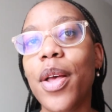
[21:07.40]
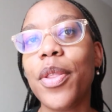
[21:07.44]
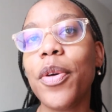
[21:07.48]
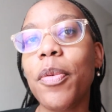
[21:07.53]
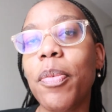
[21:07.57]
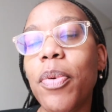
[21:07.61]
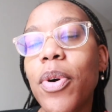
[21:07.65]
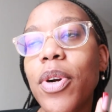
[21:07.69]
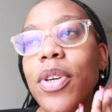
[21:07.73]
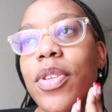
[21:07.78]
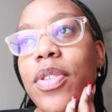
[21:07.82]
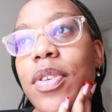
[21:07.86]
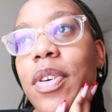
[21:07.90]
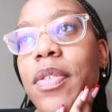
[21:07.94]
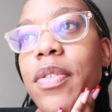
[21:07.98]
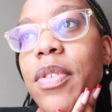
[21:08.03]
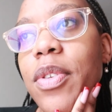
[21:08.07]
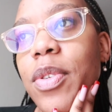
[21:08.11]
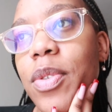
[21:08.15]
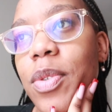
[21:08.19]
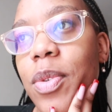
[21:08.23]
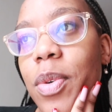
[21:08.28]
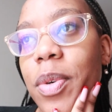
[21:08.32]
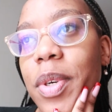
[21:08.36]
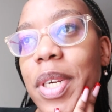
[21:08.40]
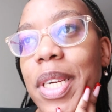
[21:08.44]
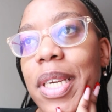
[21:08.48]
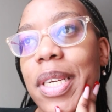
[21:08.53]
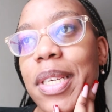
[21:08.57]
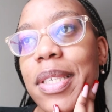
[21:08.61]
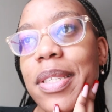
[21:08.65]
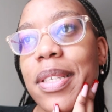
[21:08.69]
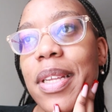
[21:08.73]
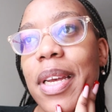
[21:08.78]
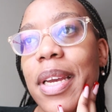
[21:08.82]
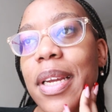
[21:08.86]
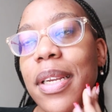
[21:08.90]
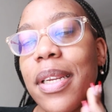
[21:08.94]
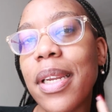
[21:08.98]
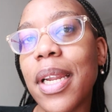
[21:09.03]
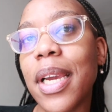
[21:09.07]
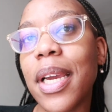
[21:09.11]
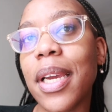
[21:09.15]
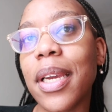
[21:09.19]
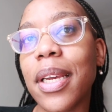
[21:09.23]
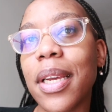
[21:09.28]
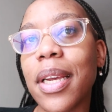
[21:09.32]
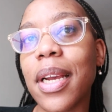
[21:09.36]
The point of the story is that,
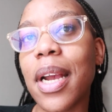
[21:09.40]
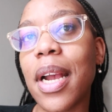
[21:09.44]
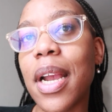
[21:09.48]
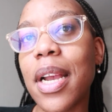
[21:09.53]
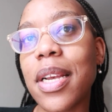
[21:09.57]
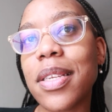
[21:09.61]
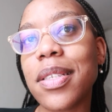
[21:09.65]
like,